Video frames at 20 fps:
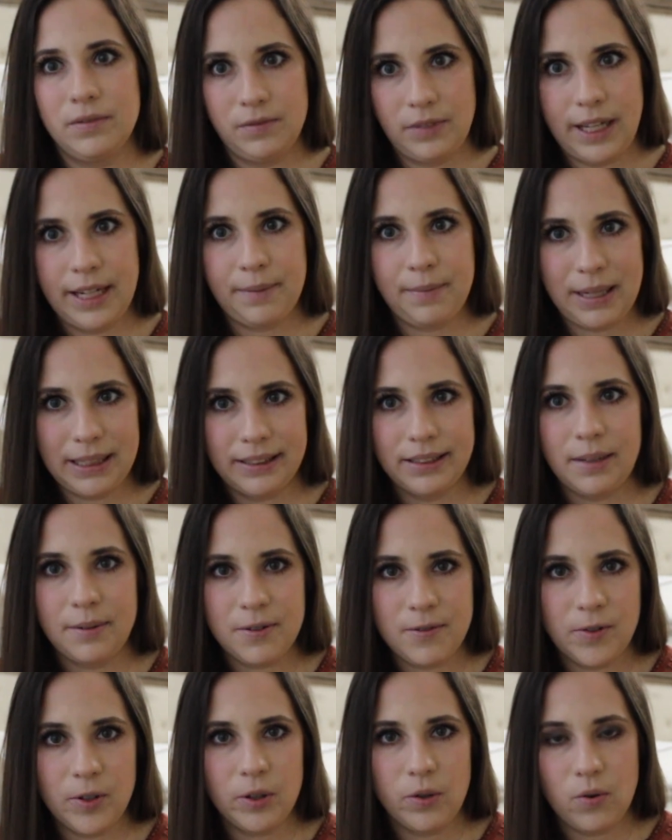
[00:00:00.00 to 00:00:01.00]
like my
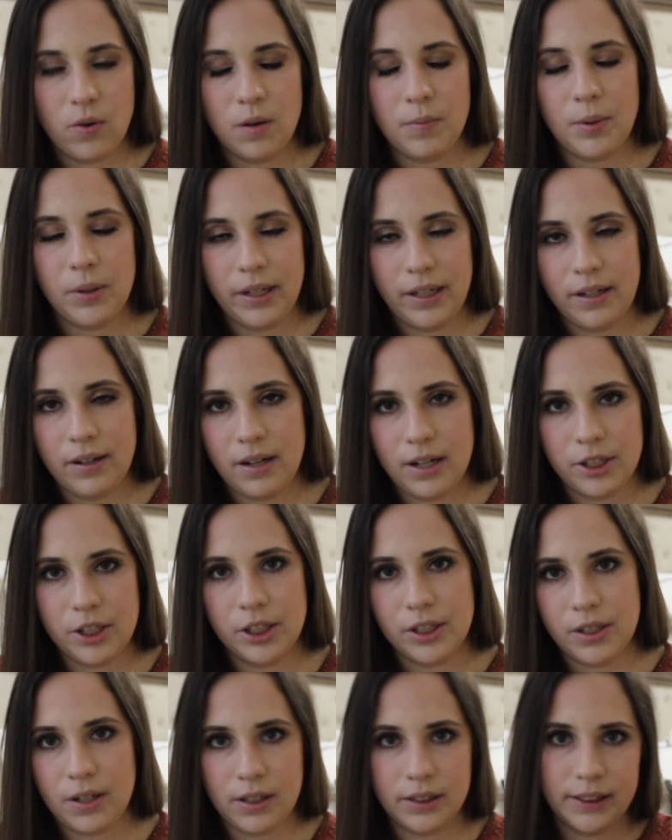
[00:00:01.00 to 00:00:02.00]
stomach feeling horrible and
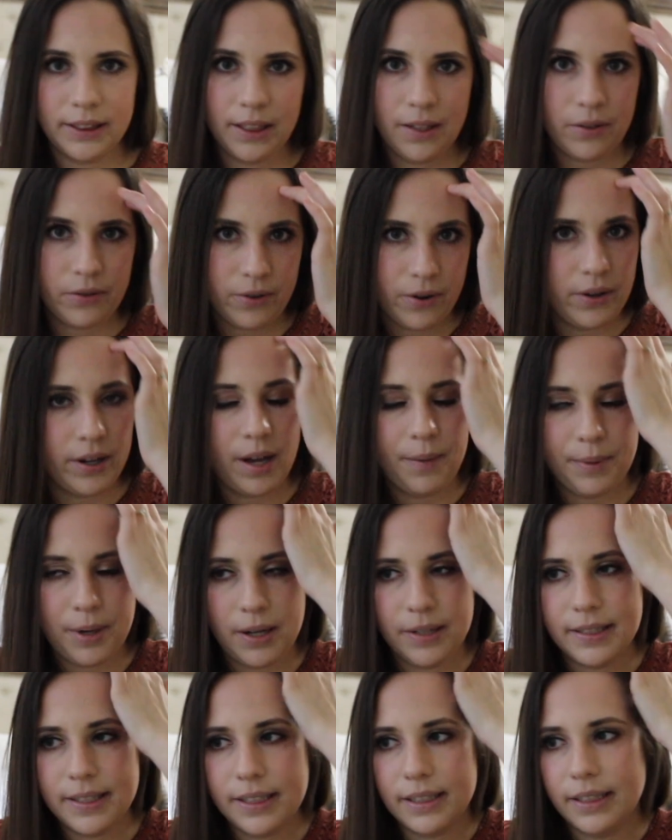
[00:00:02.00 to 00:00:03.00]
nauseous constantly and throwing up
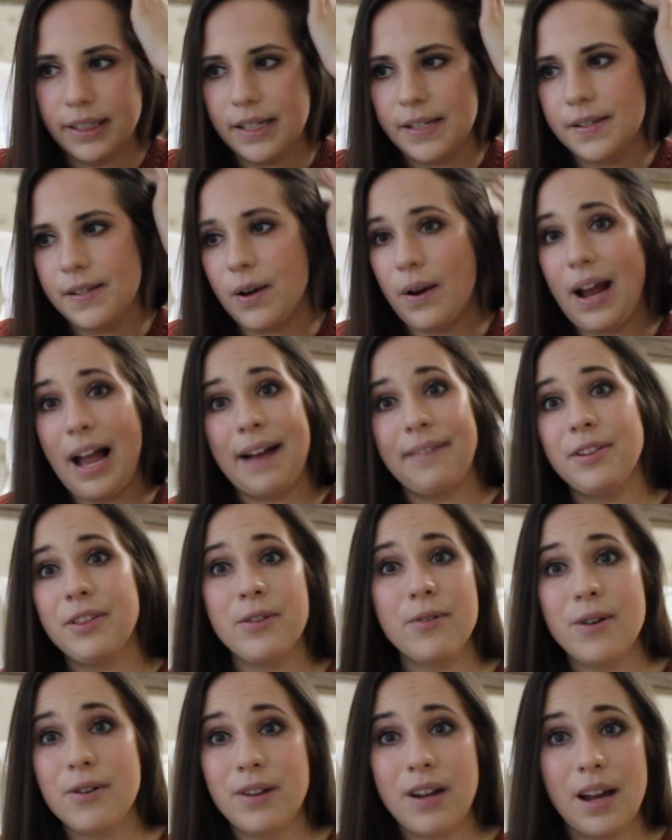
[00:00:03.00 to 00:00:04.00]
constantly. So I haven't
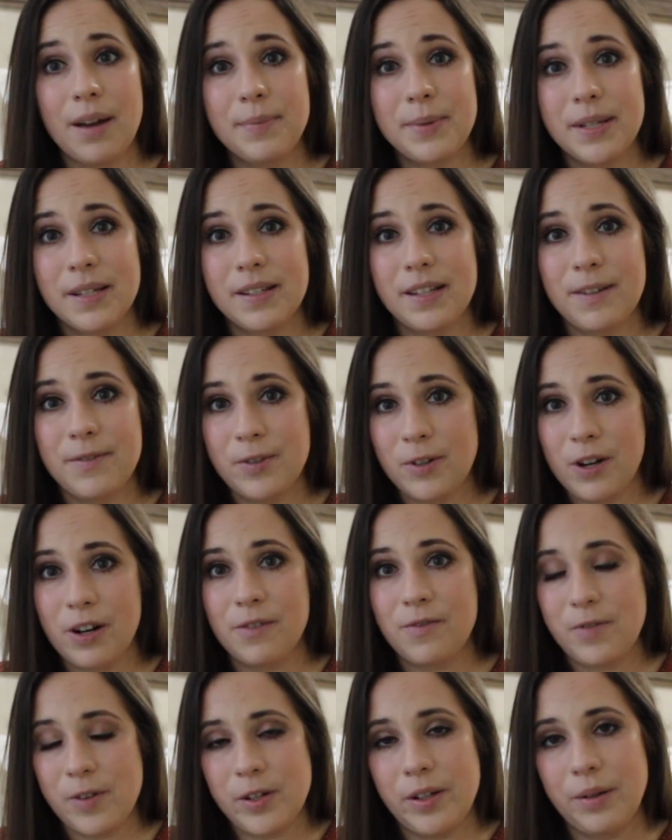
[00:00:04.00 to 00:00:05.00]
thrown up since I've
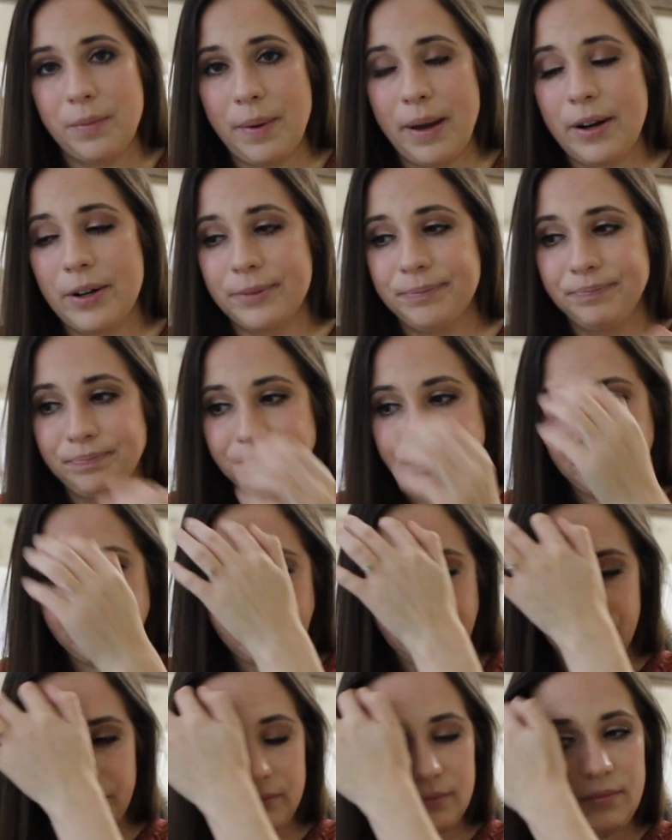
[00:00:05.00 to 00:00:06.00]
started feeling better,
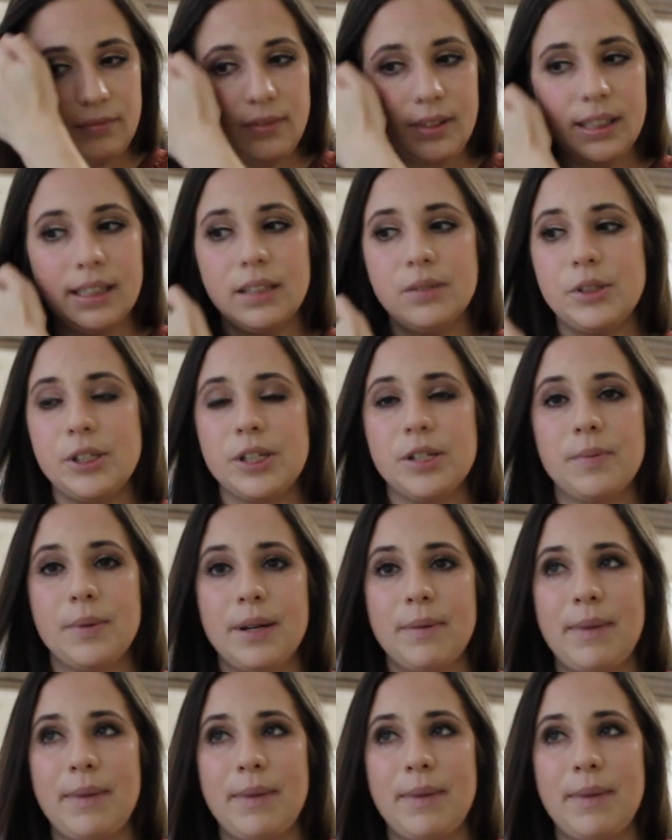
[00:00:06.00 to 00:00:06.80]
which has been